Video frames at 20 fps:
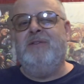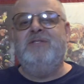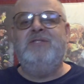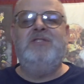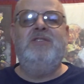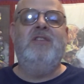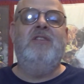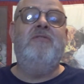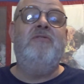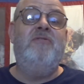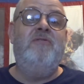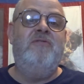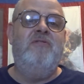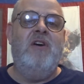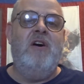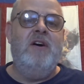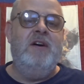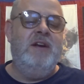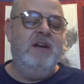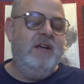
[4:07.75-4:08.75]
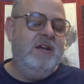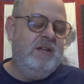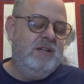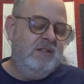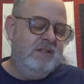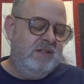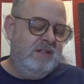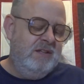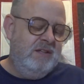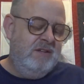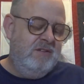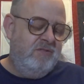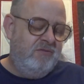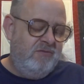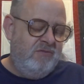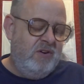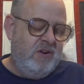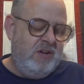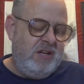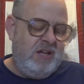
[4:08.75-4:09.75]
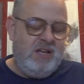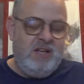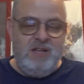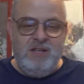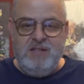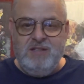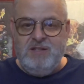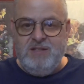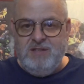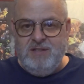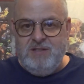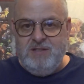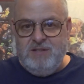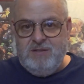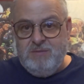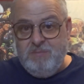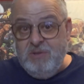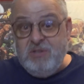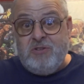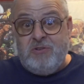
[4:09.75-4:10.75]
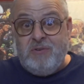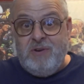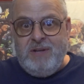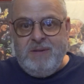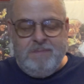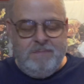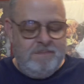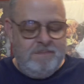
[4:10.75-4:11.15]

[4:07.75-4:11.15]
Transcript: it's still a fun, funny mystery.